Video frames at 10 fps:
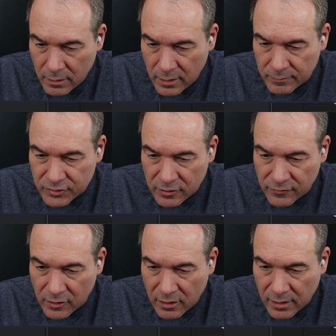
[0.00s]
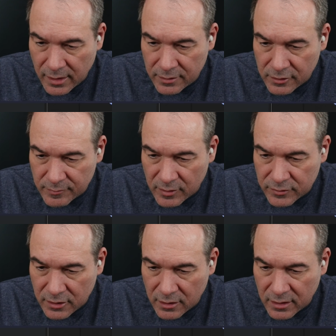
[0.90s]
Yep, server and client are
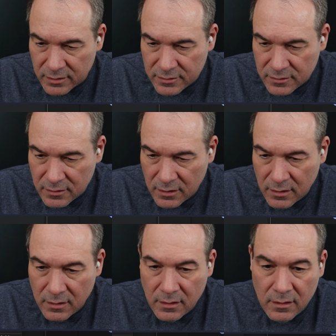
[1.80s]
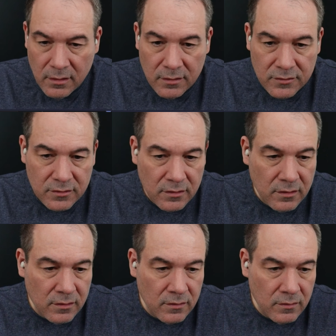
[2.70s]
both targets.
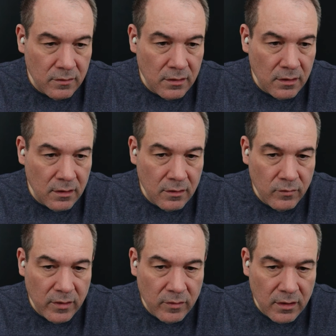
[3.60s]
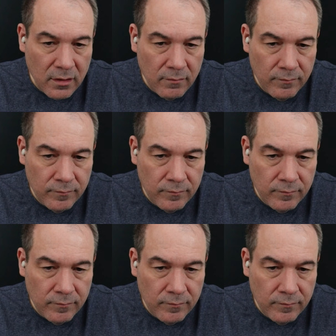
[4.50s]
So we will